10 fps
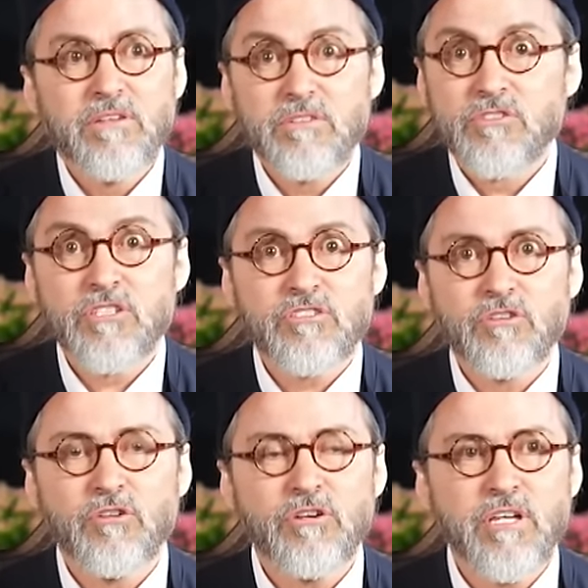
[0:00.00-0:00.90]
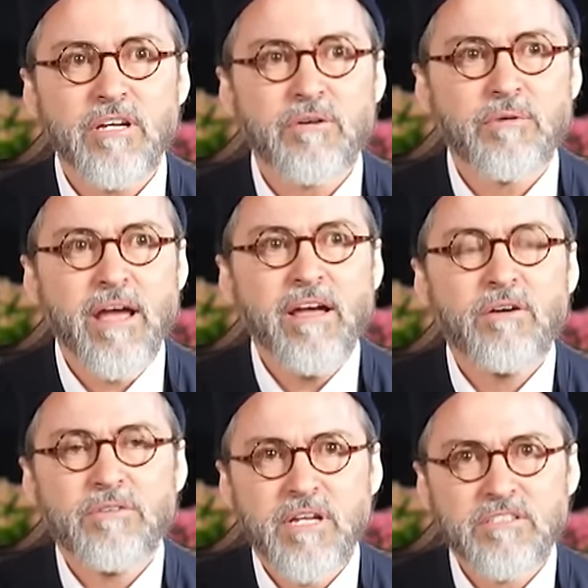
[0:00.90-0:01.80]
Just looking
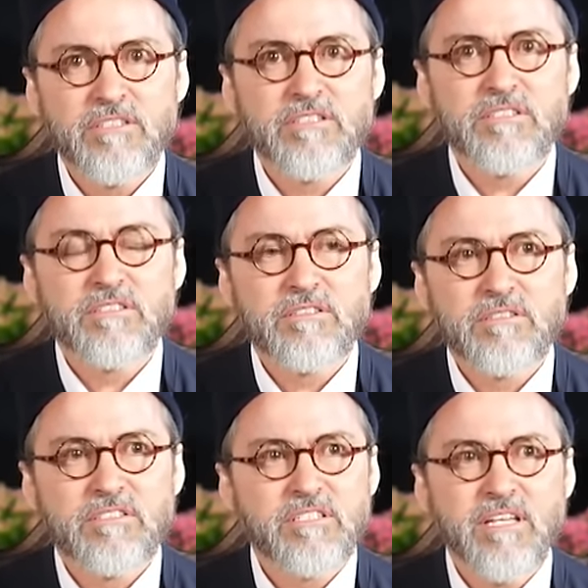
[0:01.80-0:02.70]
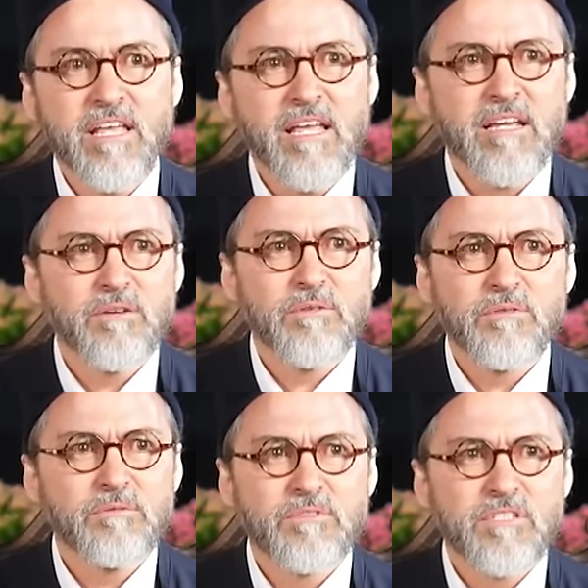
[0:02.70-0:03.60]
around and just seeing
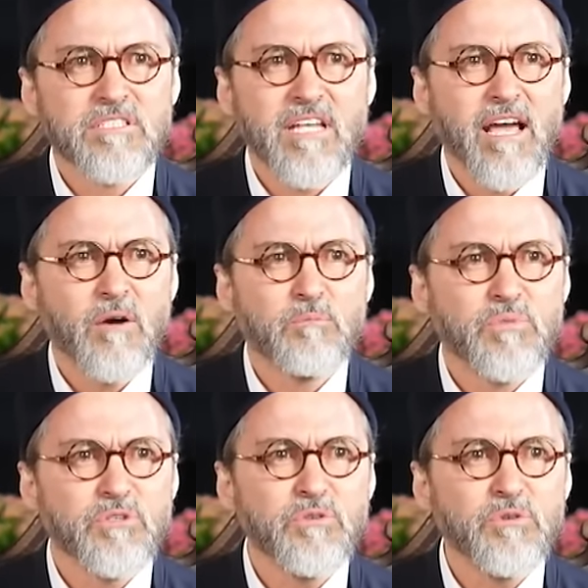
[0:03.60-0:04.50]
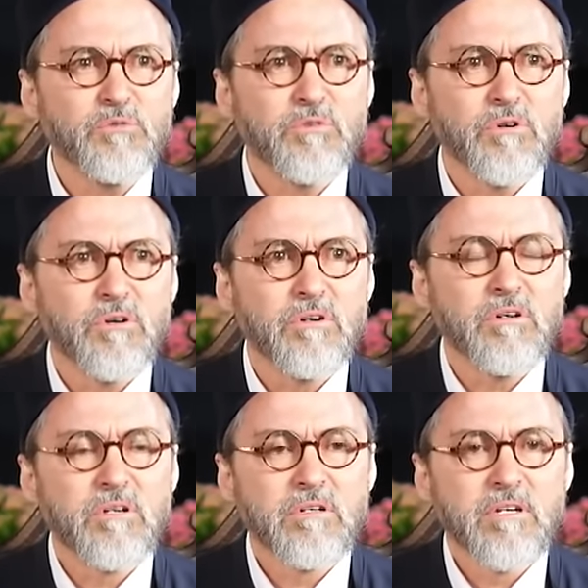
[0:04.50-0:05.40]
just how beautiful
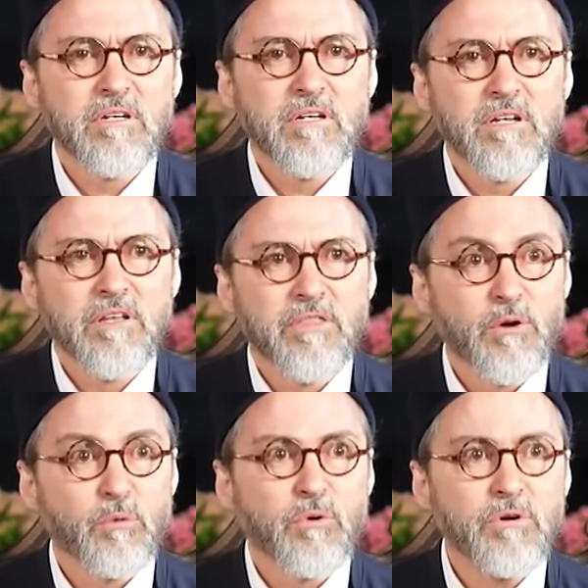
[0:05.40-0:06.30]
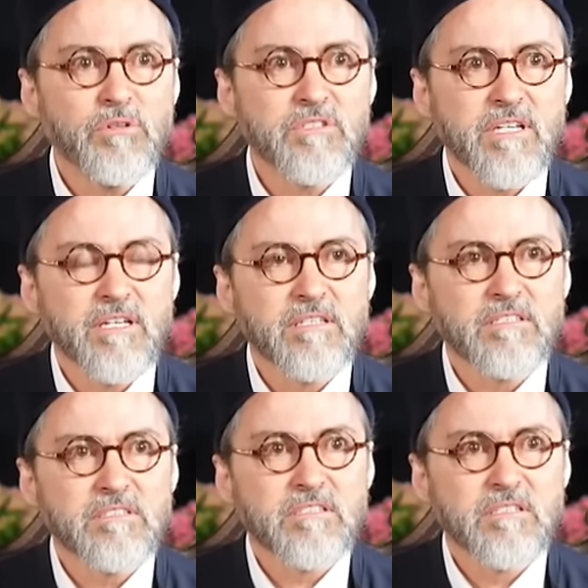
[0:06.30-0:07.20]
the world
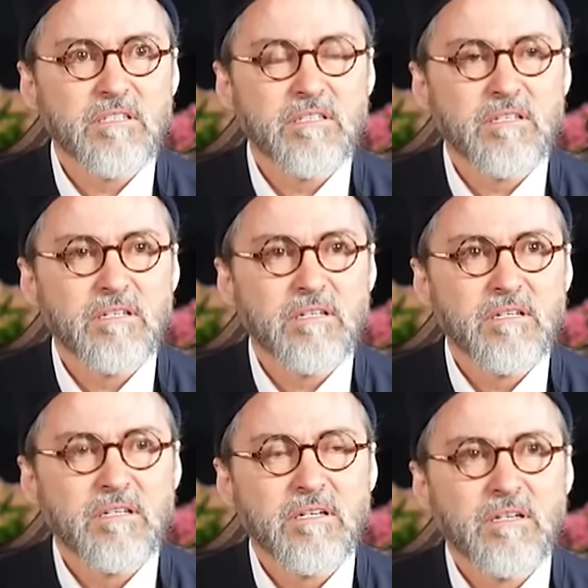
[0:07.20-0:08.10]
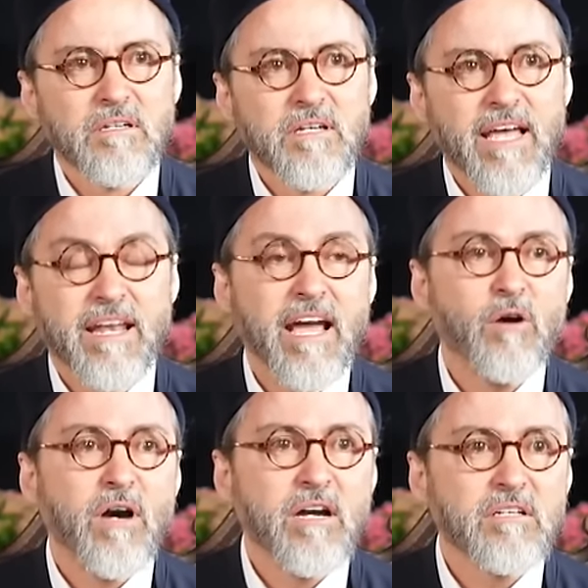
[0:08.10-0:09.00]
is and
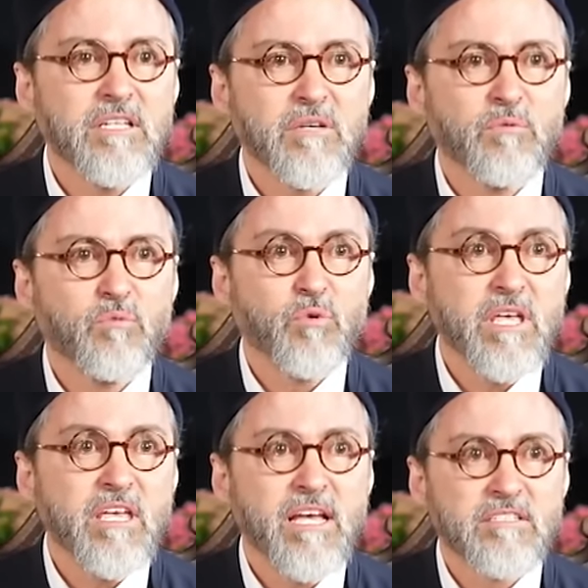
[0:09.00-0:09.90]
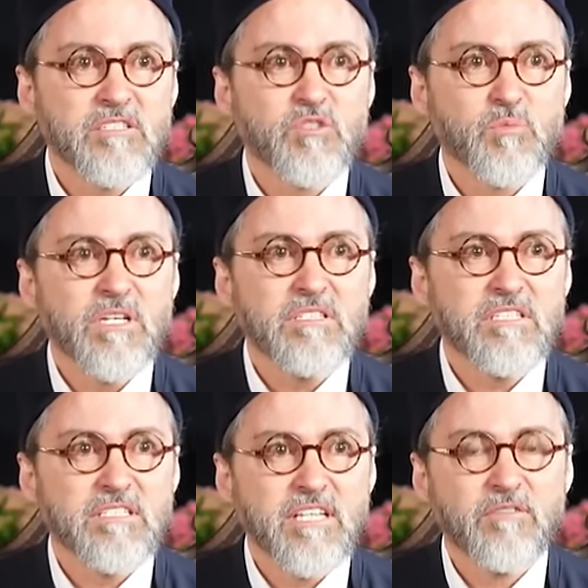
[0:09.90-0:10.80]
how ugly we as a
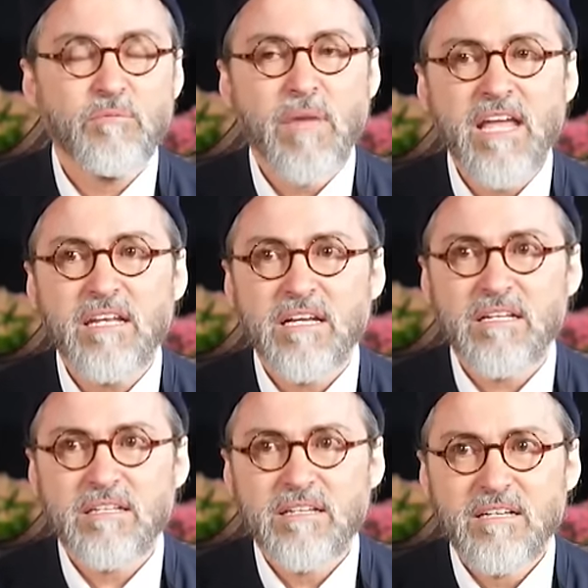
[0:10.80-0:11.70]
species have made it.